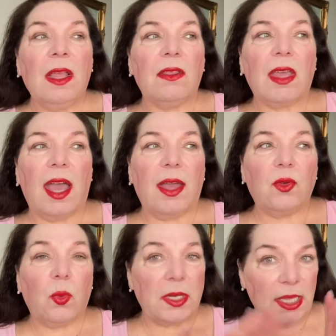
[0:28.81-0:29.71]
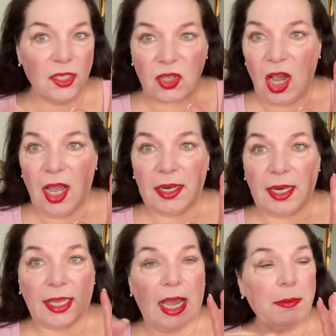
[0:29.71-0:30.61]
that when he's gone,
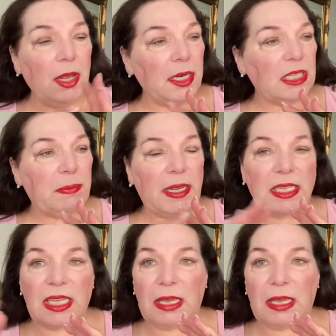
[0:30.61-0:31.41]
like, I'm not expecting